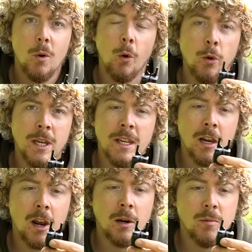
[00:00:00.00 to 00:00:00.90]
what you need an
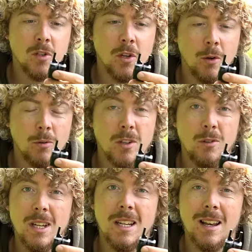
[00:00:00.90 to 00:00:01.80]
alarm to do. So
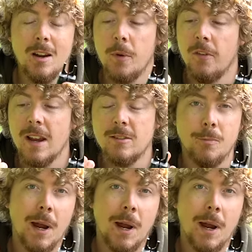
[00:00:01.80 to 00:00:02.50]
you need a little bit of extra